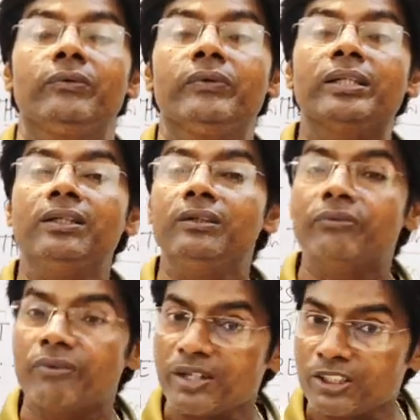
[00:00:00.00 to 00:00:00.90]
with the
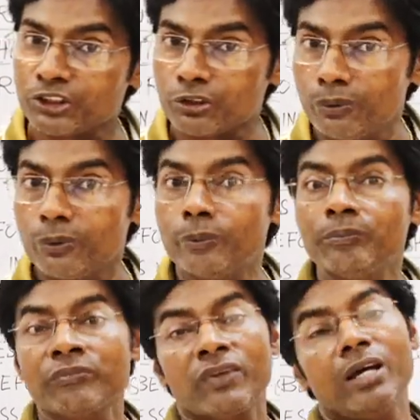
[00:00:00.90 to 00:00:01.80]
fresh
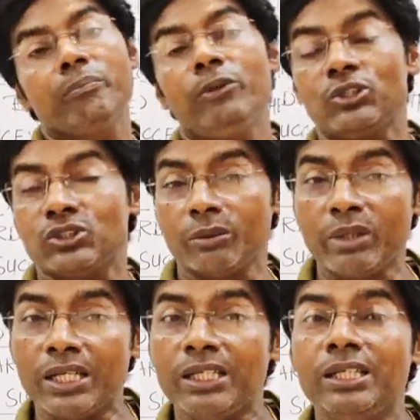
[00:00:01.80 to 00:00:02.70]
hope, and
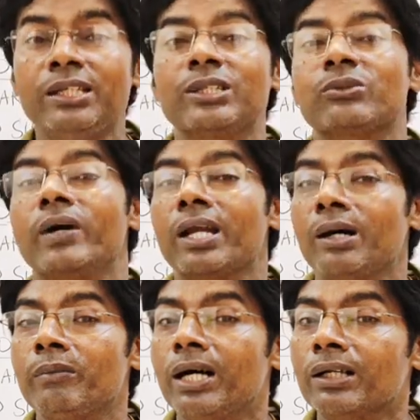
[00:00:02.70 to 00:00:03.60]
possibly he is one
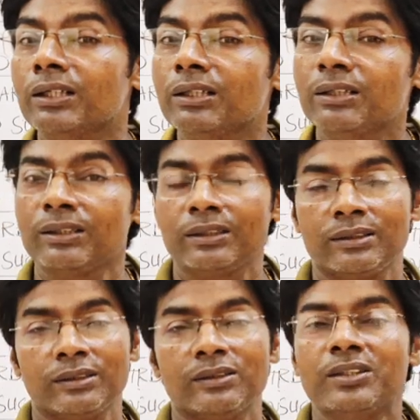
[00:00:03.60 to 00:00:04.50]
among
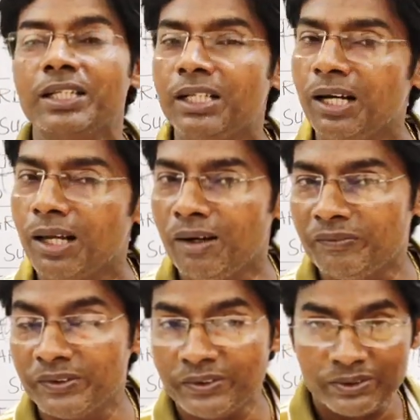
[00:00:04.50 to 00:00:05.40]
the
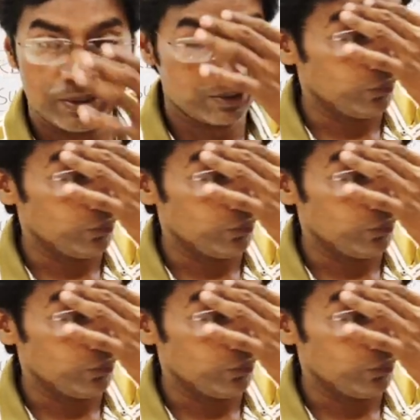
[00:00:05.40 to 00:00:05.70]
lovers.